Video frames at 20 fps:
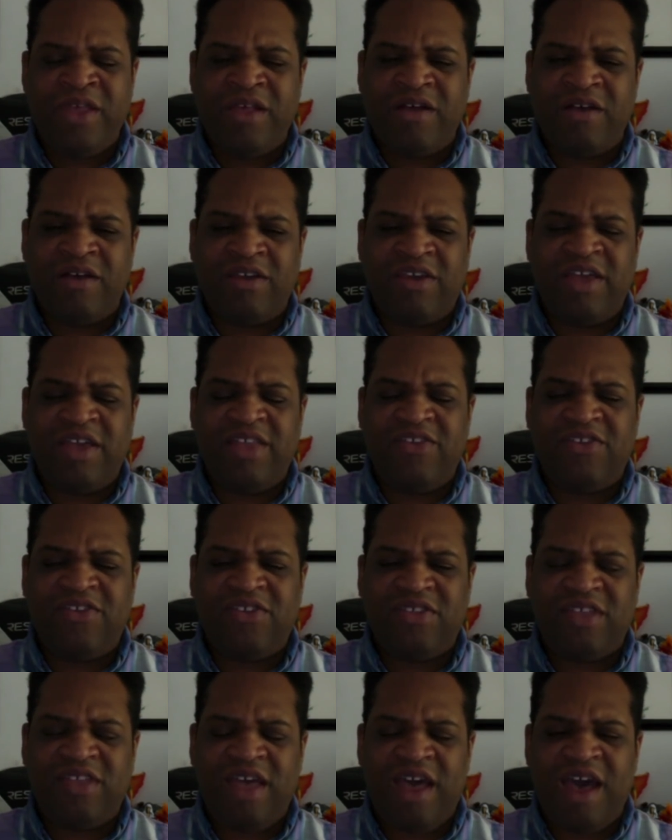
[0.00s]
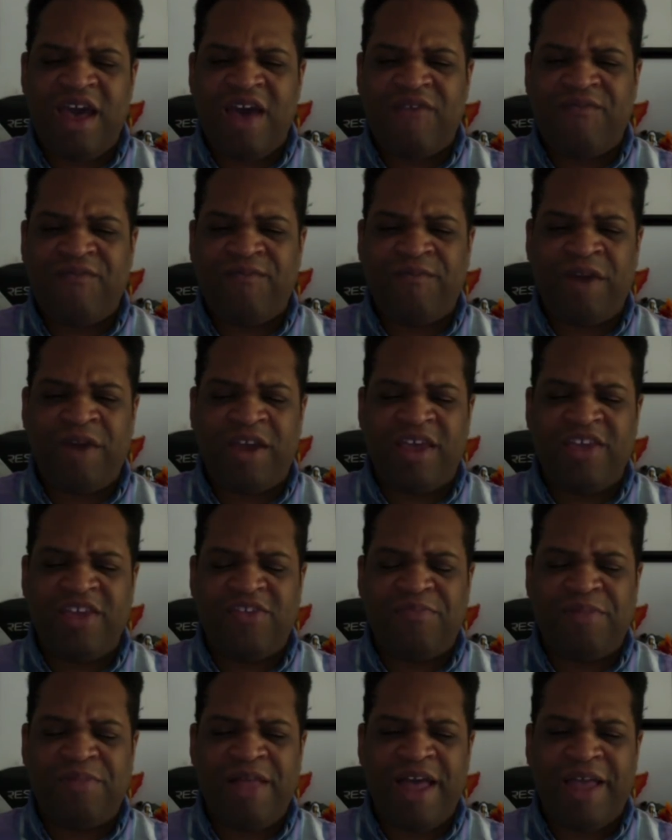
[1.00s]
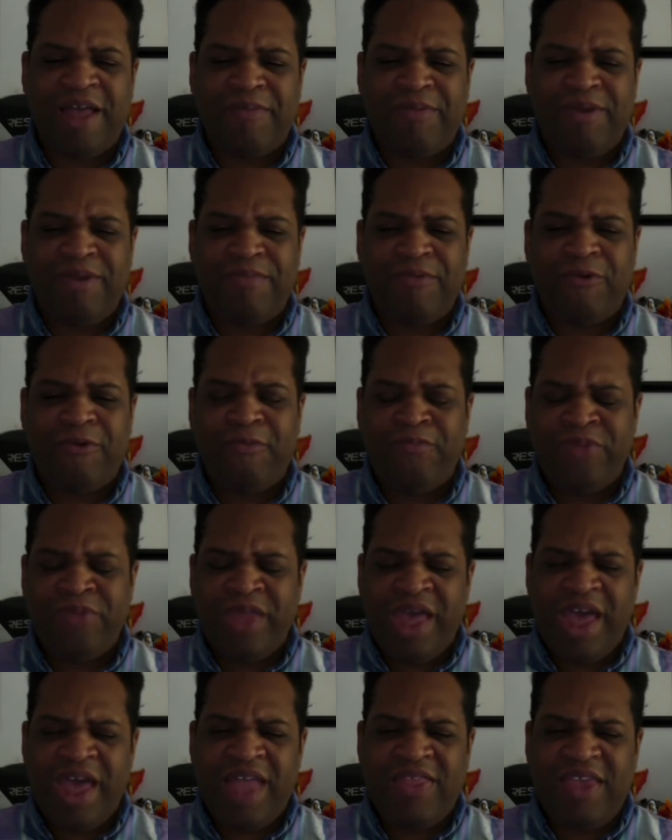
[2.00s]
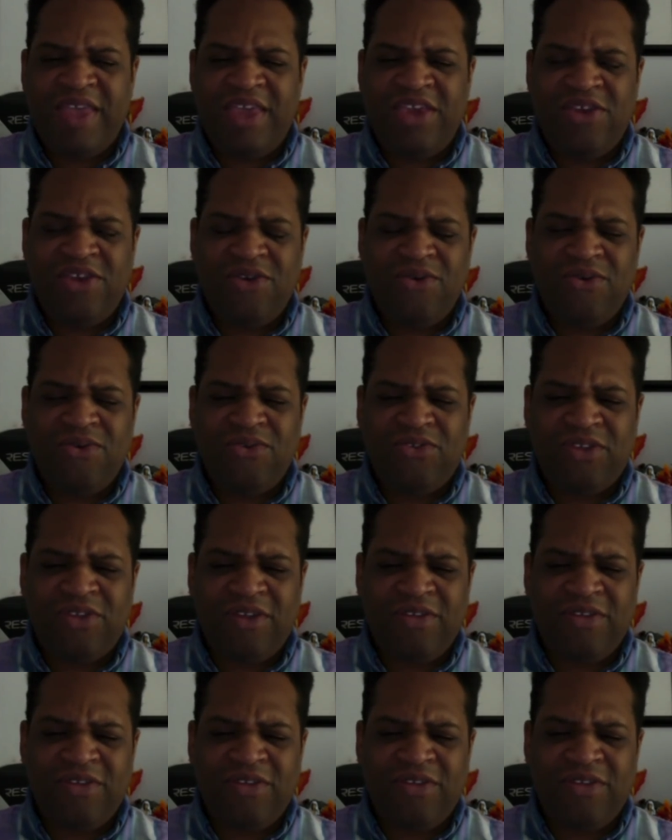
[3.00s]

against the against black people, and they use